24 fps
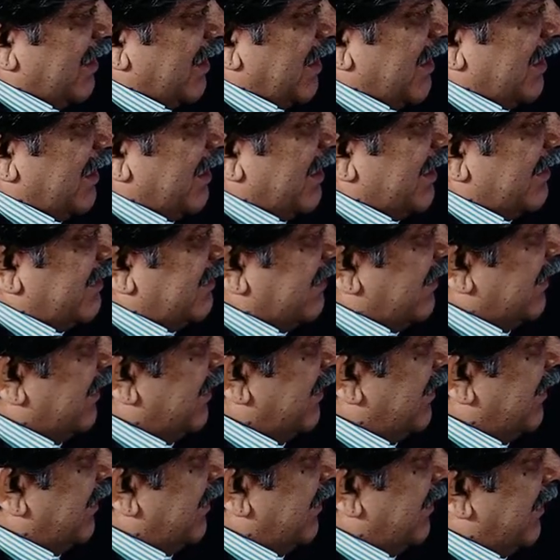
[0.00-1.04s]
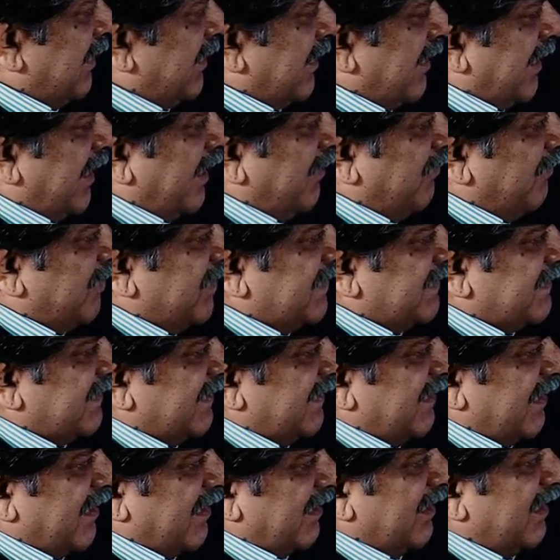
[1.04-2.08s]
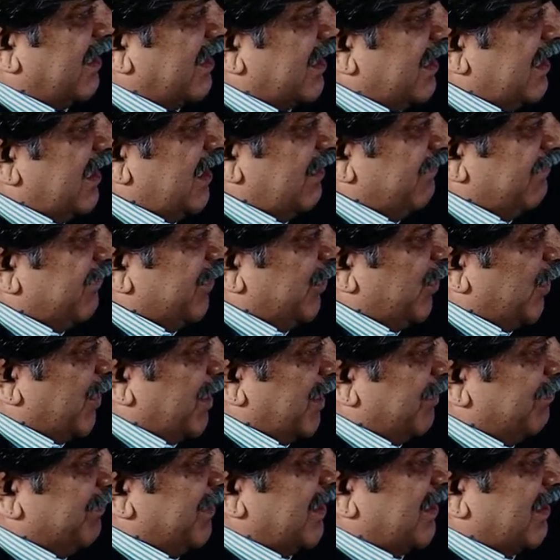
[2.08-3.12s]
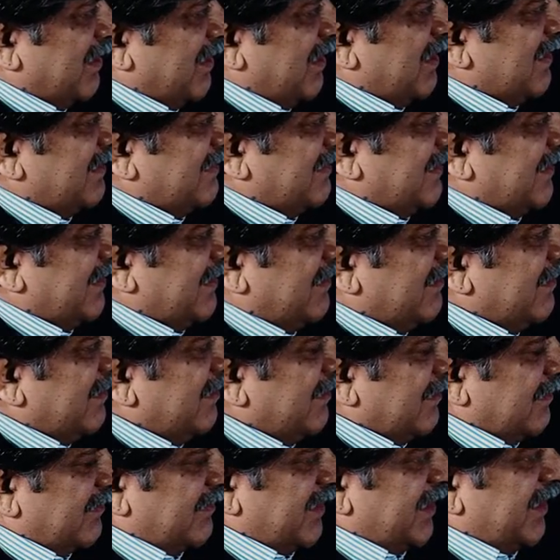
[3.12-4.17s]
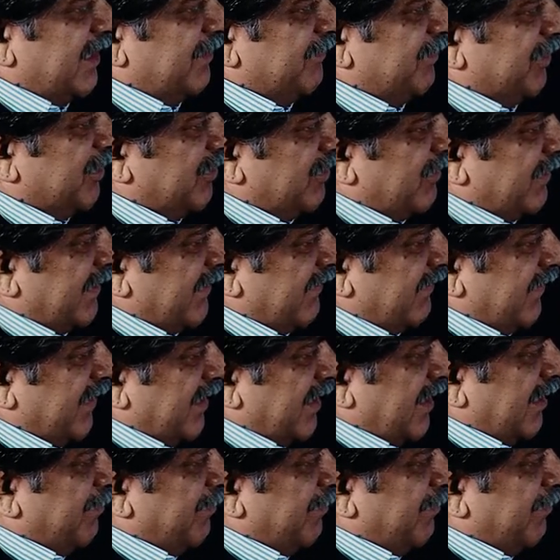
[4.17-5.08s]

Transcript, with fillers: and there is the, the red ones, they are the glial phenotype, they are called as the stained with the S100